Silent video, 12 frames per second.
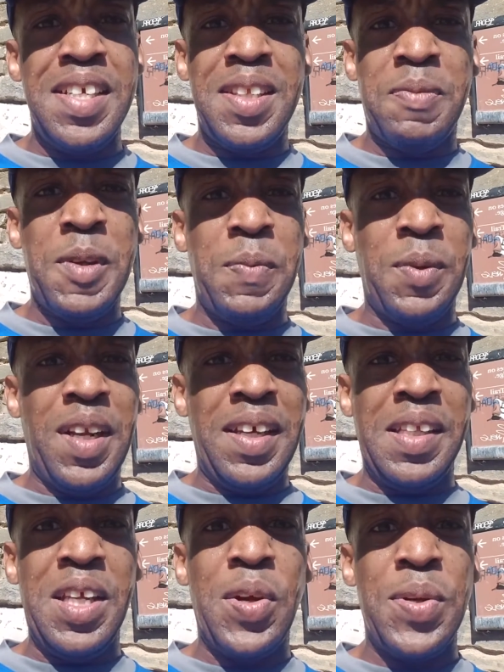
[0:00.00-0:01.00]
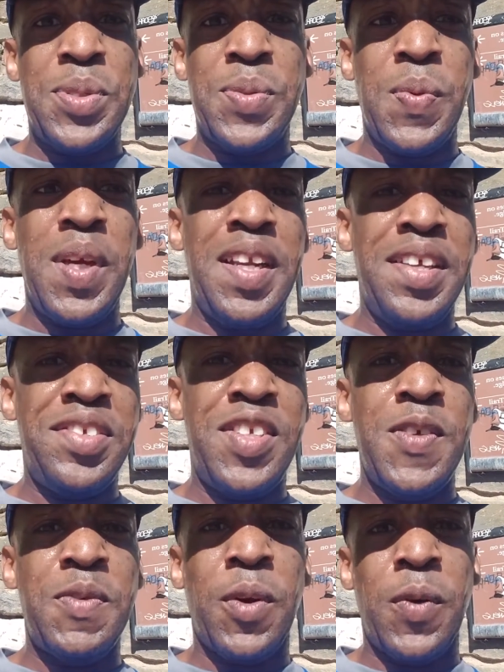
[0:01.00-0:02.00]
the people like Larry Sweeney,
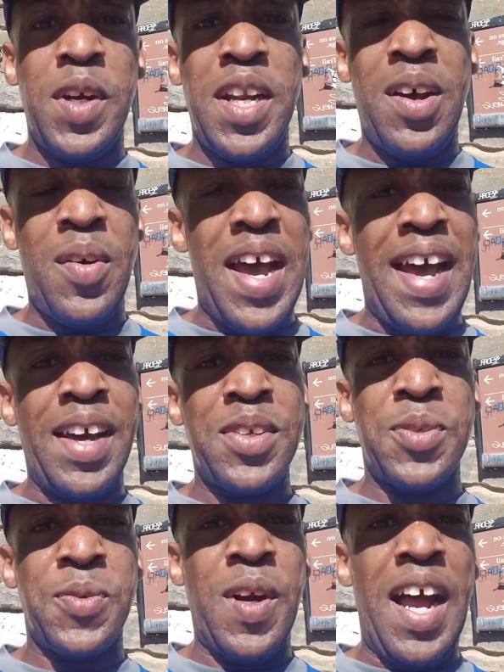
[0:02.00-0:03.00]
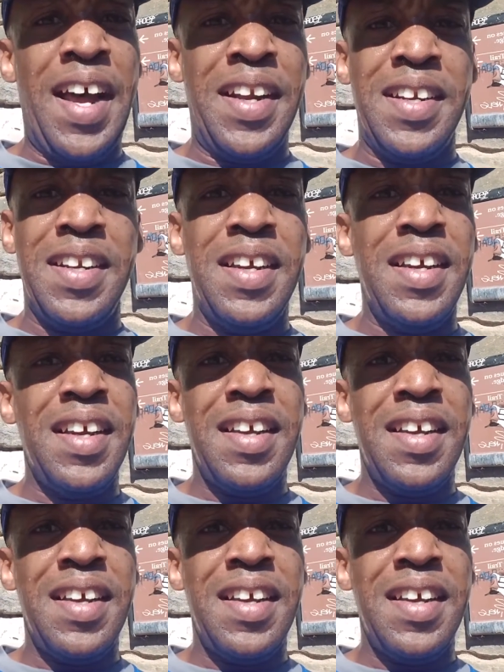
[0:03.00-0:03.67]
Steve Carino, Axel Rotten,